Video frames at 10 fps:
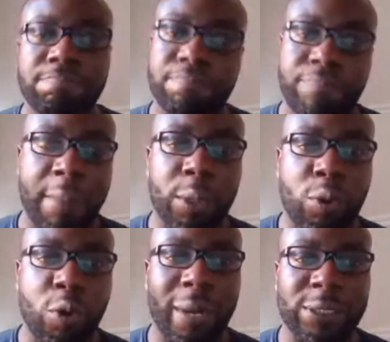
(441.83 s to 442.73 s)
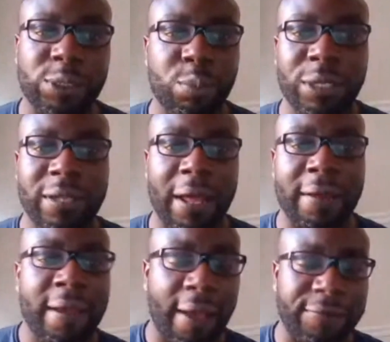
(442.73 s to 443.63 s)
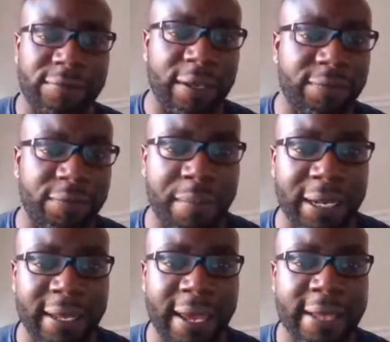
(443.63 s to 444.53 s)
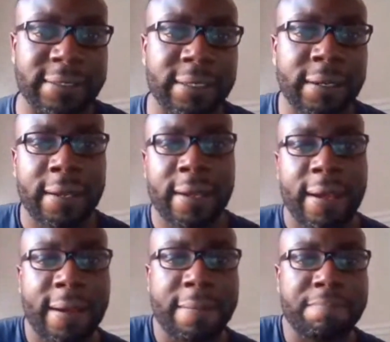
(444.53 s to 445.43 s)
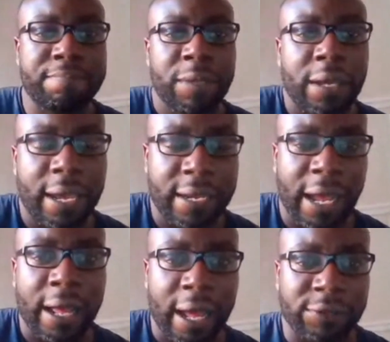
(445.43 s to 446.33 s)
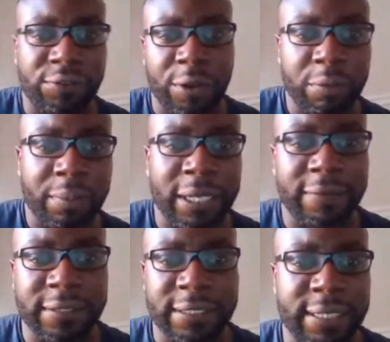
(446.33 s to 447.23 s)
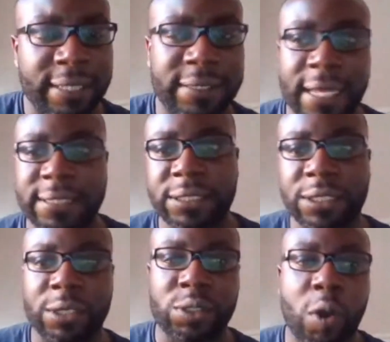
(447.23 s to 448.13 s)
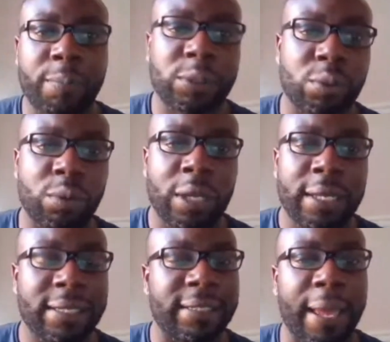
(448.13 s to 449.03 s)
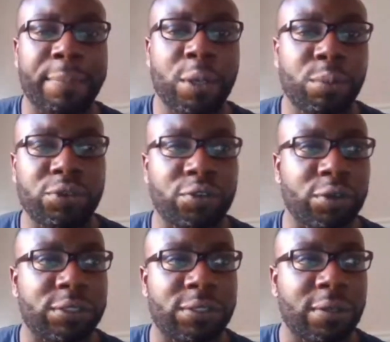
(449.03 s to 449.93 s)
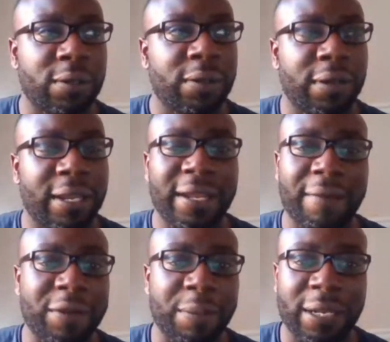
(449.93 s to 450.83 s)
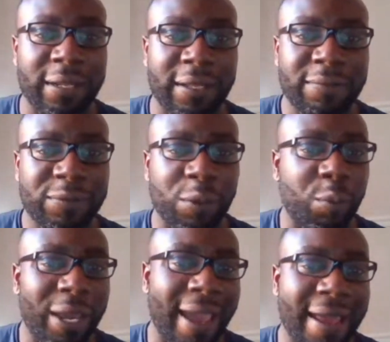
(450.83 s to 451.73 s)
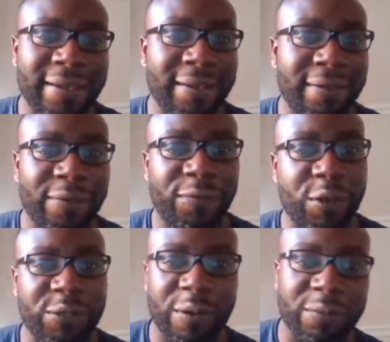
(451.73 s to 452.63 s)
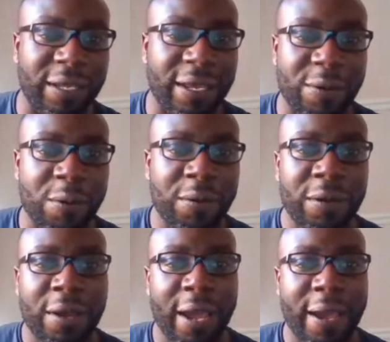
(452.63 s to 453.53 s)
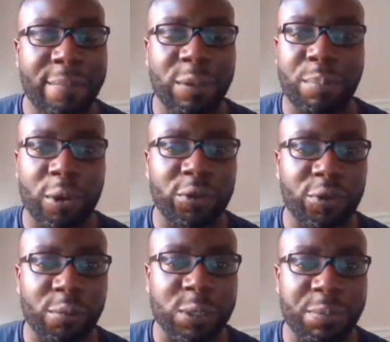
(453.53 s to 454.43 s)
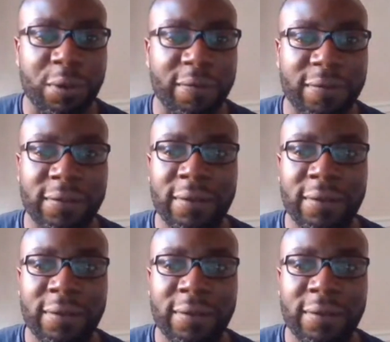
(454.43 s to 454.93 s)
Pat McCormack's somebody that I've seen for many years. And I genuinely believe this kid's destined to the top. So the debut was just an inevitability. The way it ended, first round KO. The body shot was beautiful.